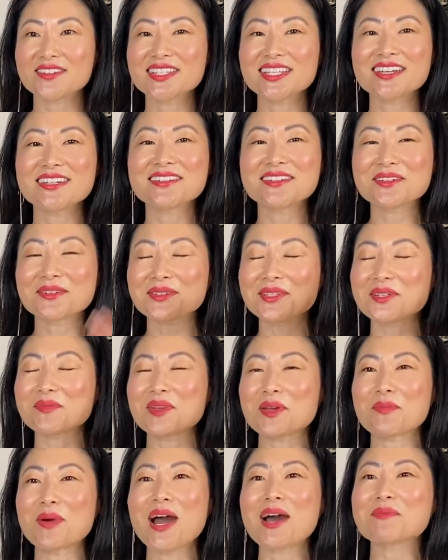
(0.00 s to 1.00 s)
See, I didn't know it was going to
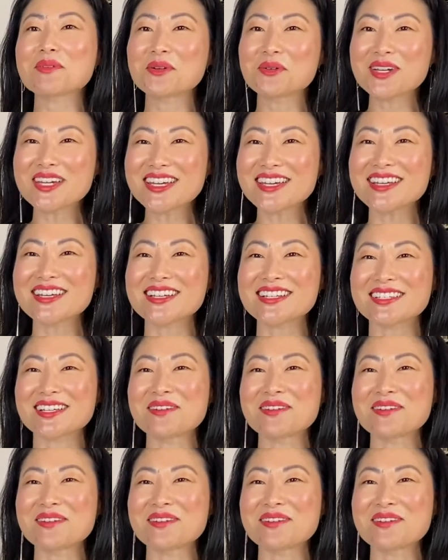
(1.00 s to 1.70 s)
be a pop quiz.